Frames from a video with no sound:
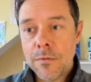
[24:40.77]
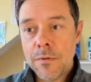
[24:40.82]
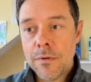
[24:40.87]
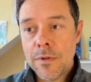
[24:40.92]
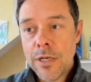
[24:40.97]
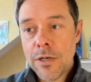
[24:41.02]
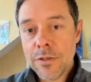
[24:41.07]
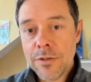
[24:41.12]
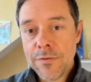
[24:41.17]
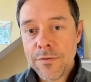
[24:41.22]

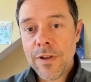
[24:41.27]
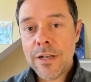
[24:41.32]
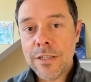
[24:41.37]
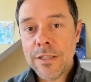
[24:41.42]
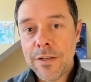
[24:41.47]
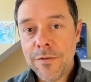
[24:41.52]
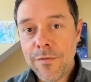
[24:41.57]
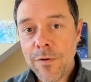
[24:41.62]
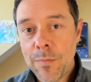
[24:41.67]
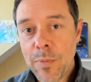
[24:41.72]
here's a
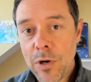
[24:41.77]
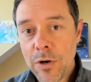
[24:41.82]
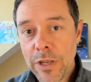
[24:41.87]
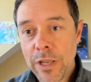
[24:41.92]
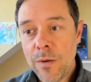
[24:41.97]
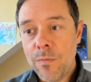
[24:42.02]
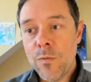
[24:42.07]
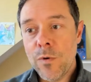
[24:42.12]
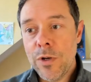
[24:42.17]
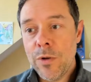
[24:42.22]
fantasy football
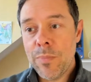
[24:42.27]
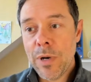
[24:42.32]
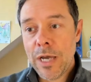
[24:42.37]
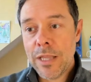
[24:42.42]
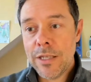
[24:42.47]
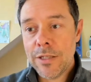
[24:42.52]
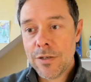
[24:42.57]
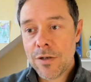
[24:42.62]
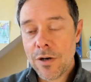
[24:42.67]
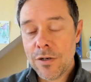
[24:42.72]
game where you buy
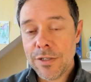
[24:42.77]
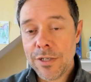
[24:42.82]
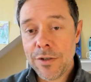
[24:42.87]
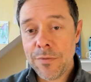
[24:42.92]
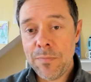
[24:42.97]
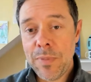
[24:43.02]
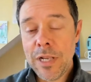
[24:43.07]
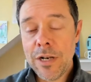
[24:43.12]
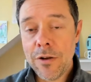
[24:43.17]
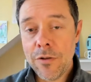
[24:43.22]
these cards and
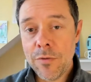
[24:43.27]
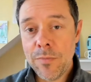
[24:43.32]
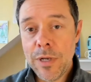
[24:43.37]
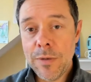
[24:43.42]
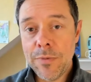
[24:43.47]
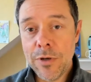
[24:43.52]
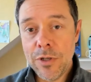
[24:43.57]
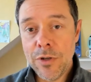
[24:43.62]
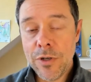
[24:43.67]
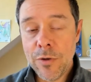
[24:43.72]
compete with other
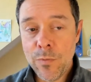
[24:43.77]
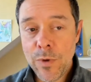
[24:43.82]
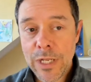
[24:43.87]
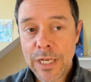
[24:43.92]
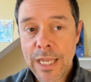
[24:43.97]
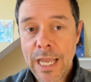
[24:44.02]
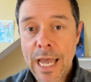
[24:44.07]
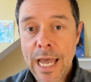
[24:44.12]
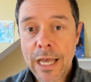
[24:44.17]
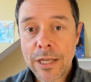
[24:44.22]
people and you can win
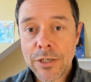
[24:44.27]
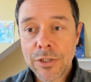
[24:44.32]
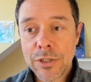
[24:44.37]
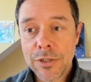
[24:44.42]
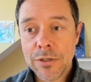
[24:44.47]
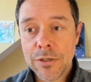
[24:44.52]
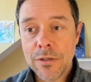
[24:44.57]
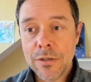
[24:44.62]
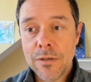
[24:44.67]
cash.